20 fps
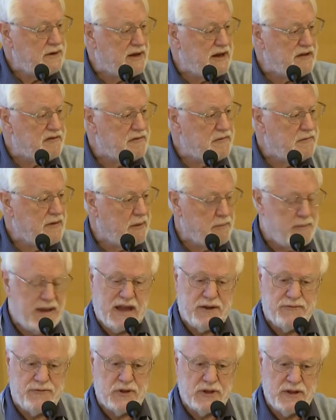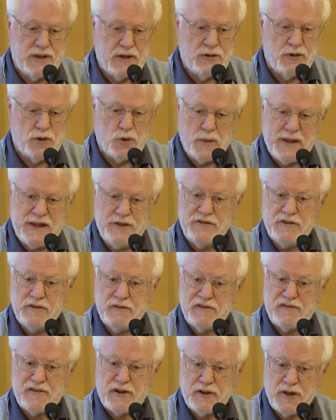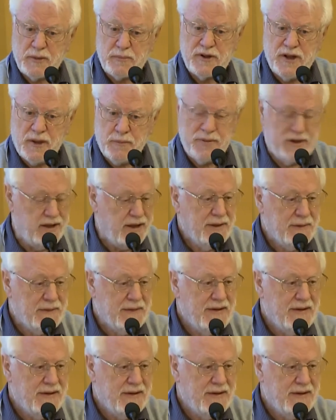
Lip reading: Not bad for a little Norwegian startup company.